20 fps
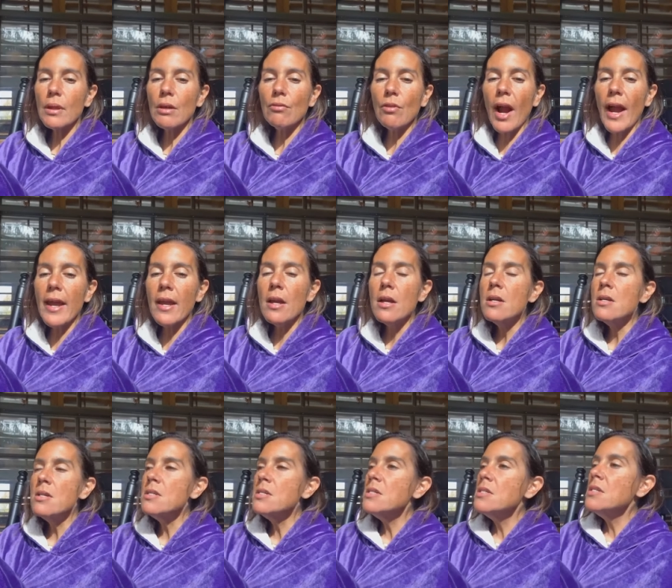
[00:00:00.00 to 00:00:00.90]
Right?
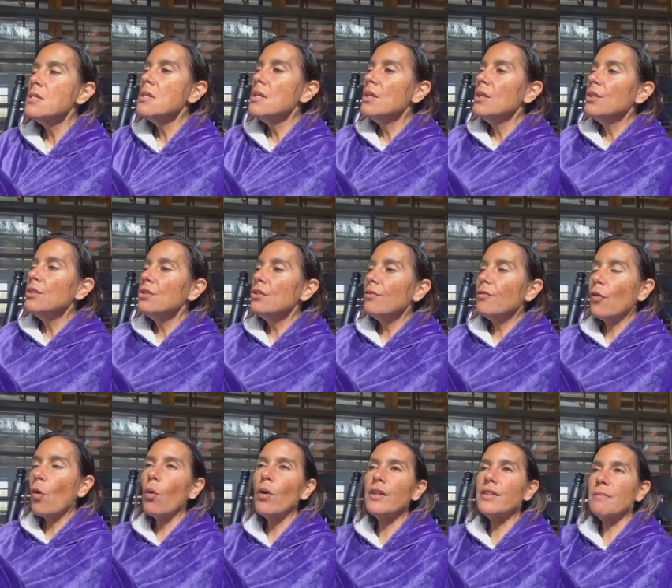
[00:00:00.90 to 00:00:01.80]
Of
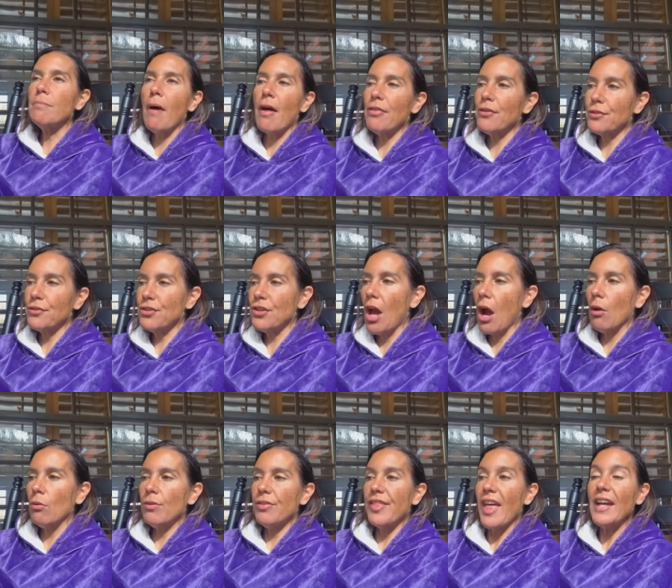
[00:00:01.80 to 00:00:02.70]
course, mothers
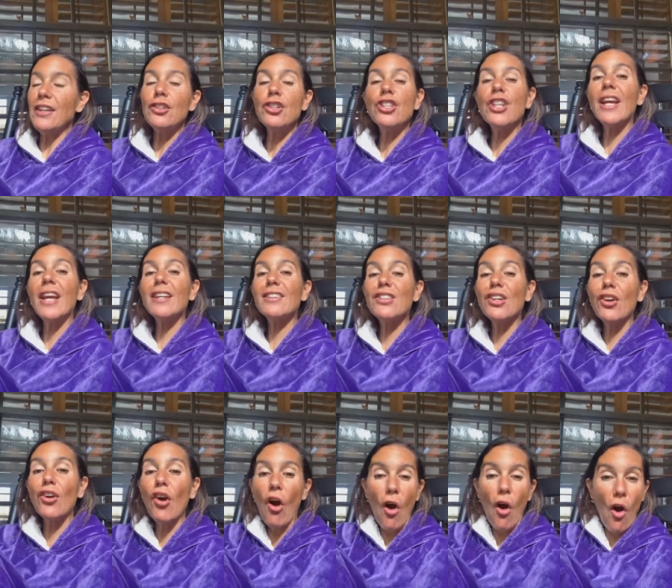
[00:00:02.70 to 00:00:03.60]
know. Then she gets a
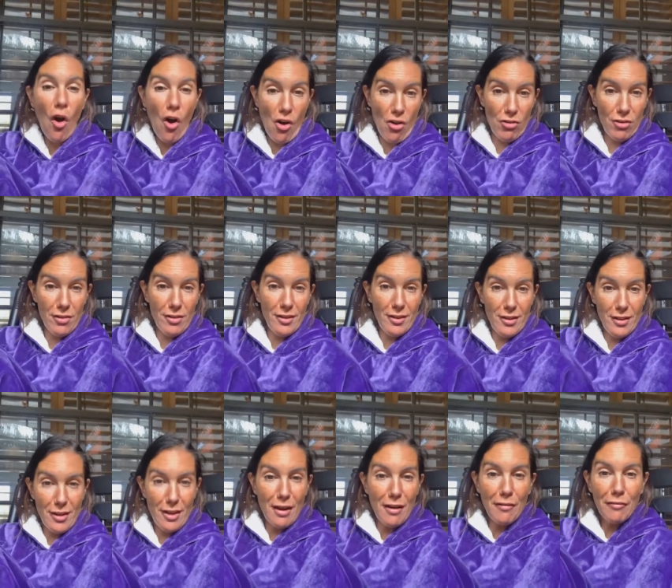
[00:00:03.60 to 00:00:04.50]
call
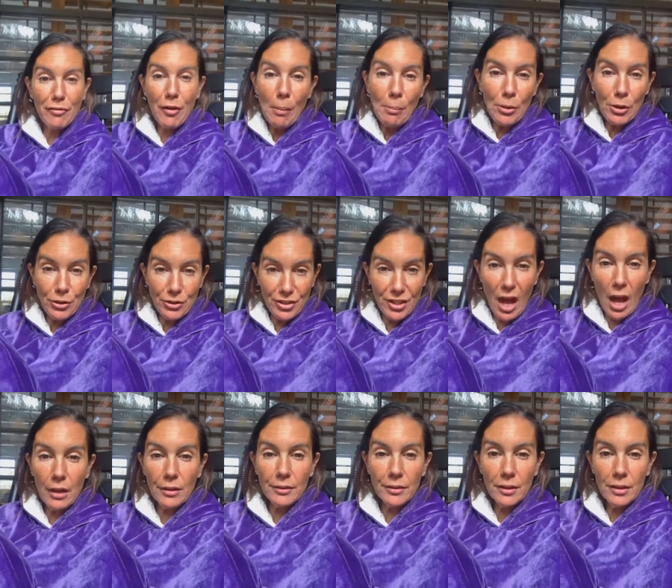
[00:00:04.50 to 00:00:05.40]
from her
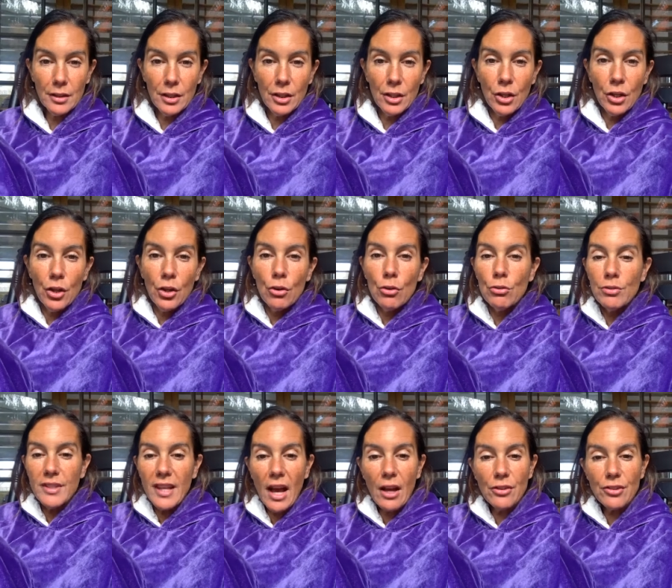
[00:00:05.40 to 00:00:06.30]
son who
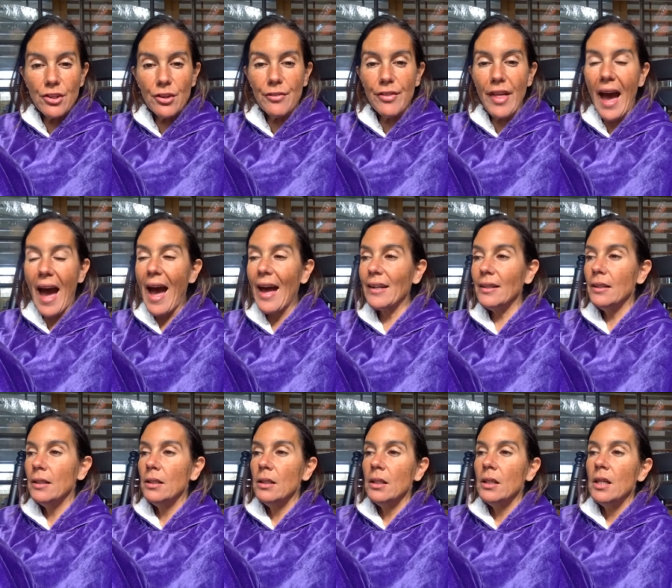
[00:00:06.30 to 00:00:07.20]
tells her that
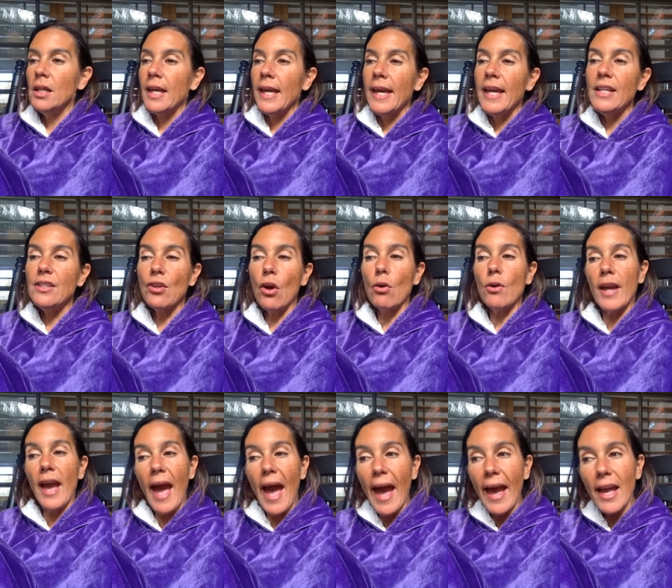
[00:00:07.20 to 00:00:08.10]
he's
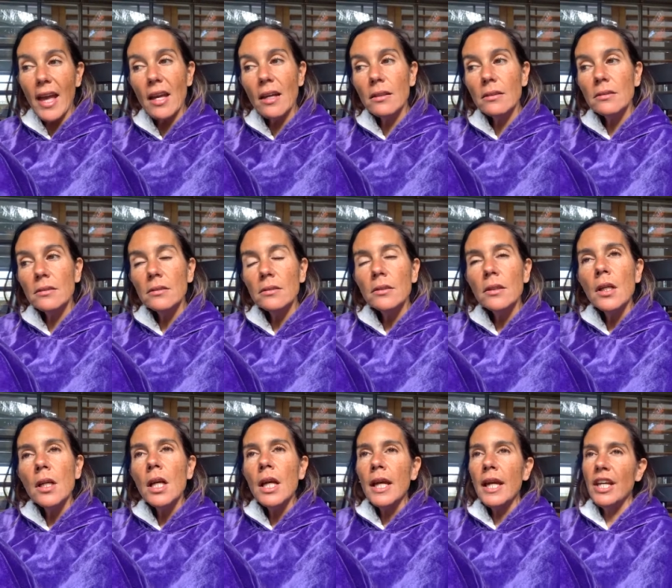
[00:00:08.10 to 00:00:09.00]
okay.
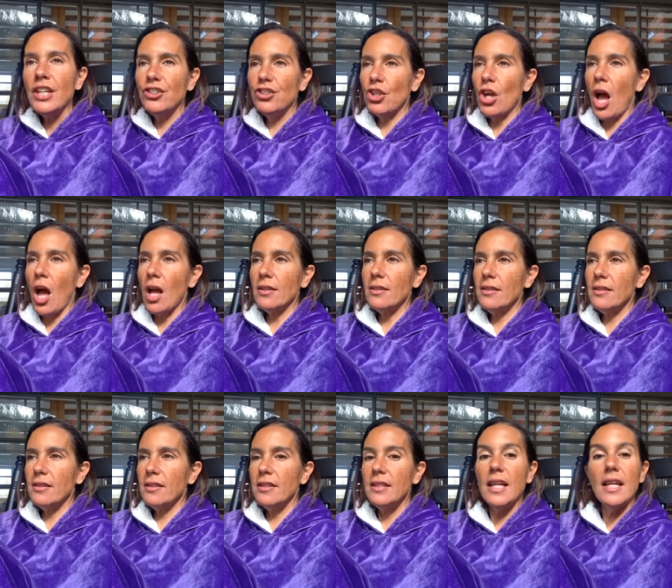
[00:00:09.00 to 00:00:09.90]
He
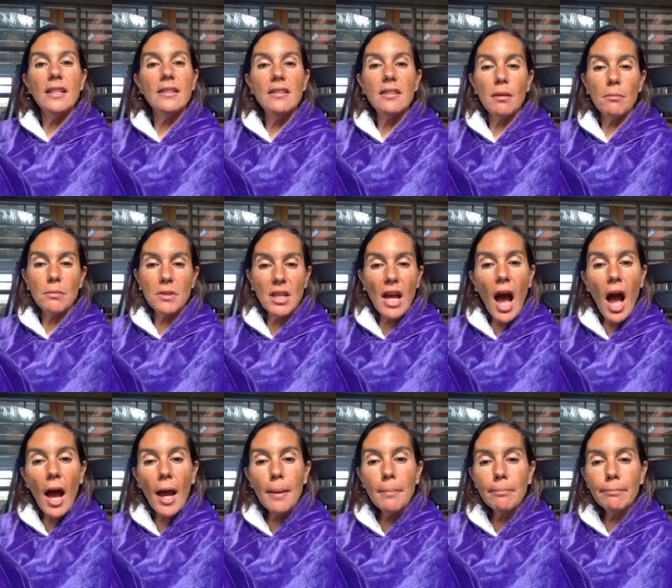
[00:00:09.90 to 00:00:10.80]
just needs some
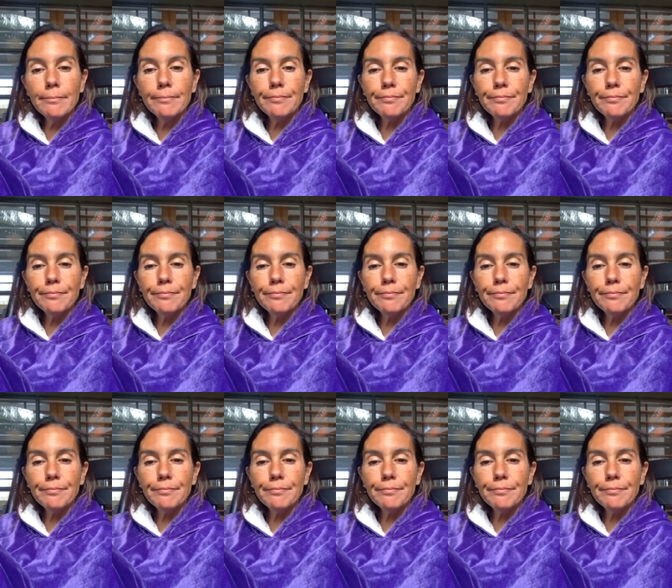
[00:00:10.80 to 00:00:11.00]
time.